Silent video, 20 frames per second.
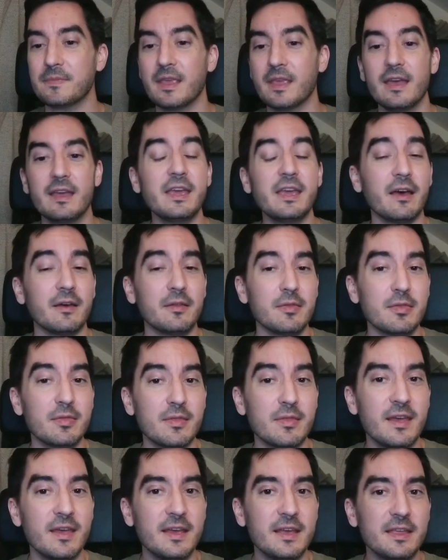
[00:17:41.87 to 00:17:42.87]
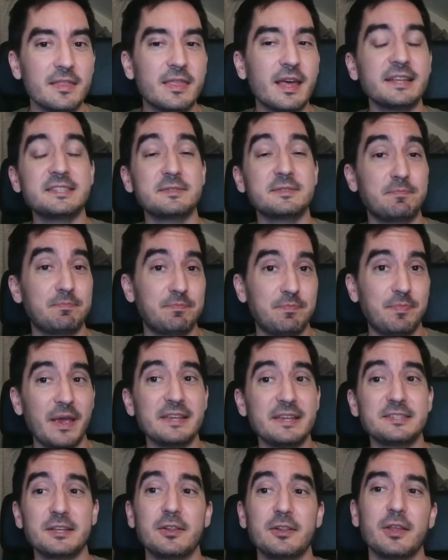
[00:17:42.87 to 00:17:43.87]
yeah, that's
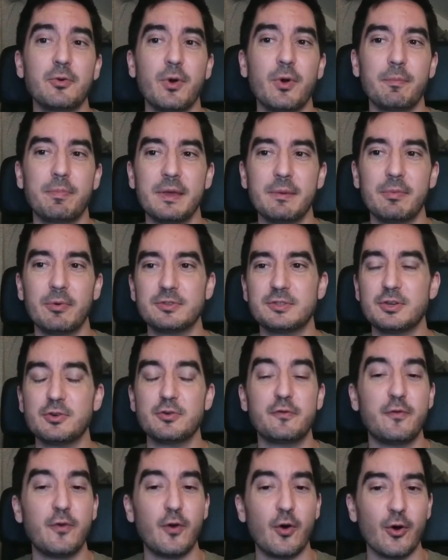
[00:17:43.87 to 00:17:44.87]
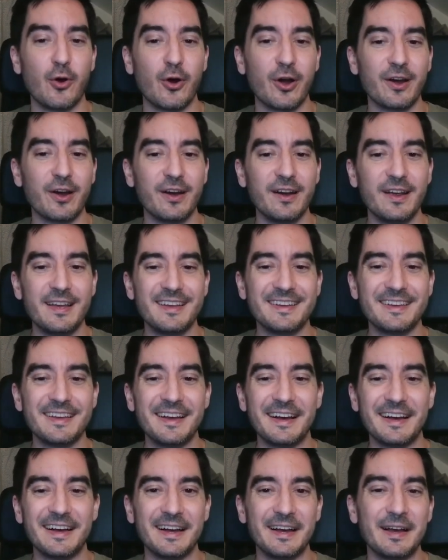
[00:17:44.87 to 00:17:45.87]
basically what people do for
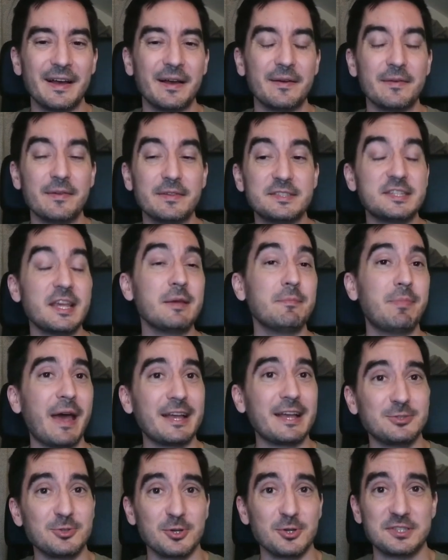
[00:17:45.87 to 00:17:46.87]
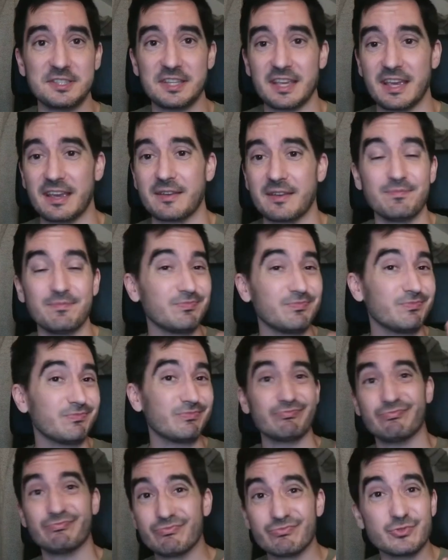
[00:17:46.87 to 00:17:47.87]
St. Patrick's Day.
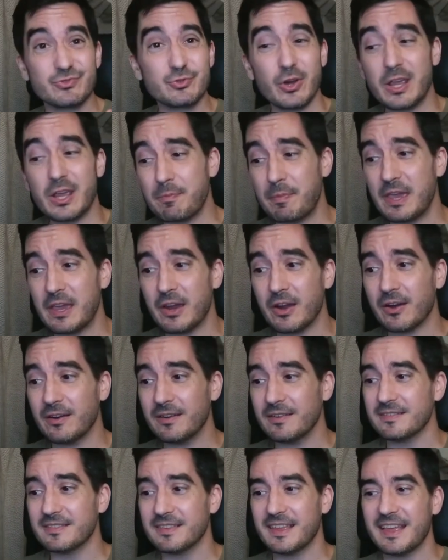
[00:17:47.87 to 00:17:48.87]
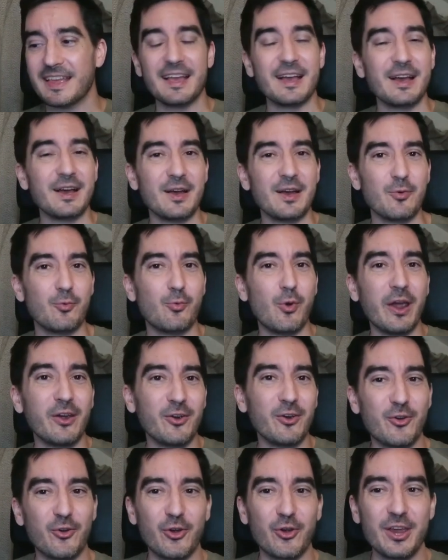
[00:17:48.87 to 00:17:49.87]
Drink beer,
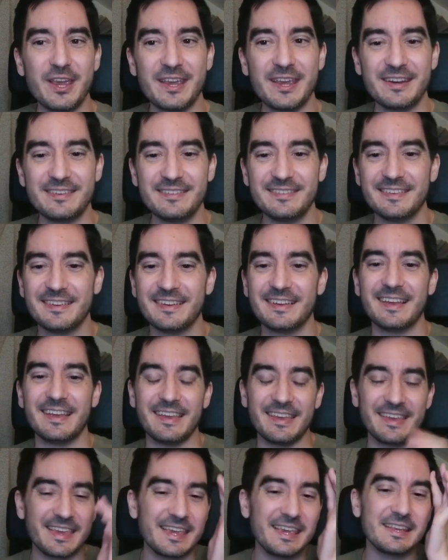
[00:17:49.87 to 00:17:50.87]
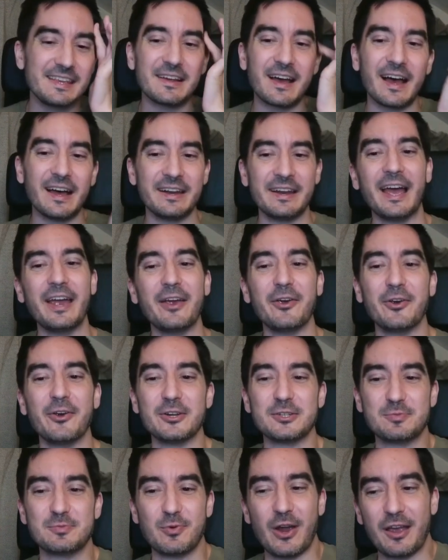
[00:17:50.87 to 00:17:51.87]
wear green, eat an
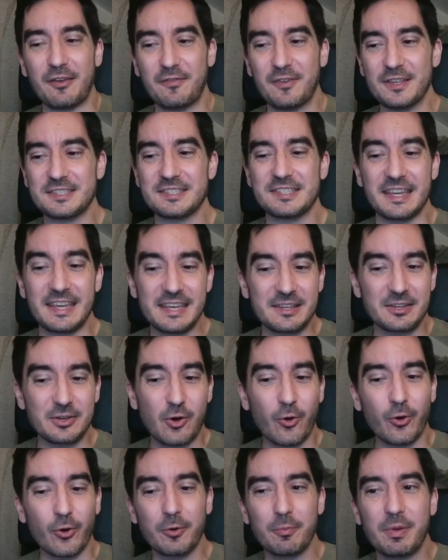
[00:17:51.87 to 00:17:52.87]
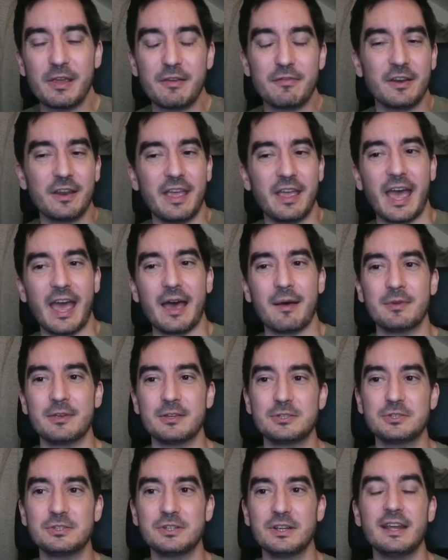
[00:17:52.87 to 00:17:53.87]
Irish breakfast, eat corned beef and
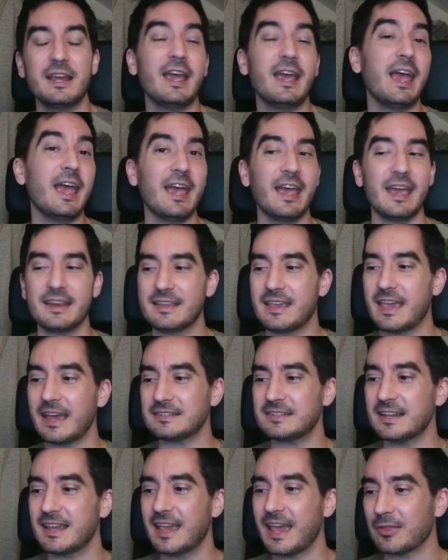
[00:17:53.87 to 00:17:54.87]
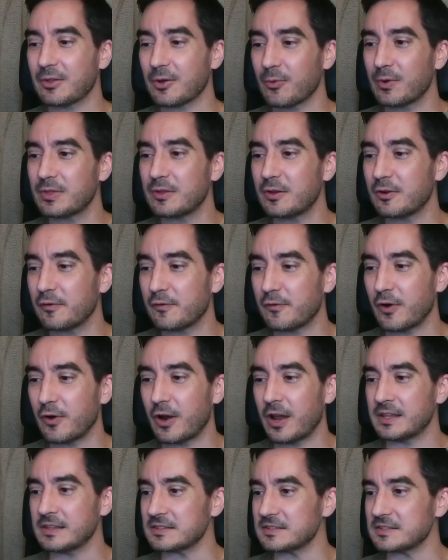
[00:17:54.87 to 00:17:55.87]
cabbage, and get together with your
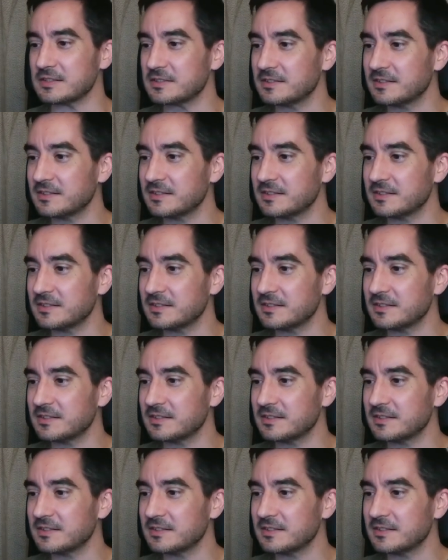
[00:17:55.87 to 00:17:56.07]
friends.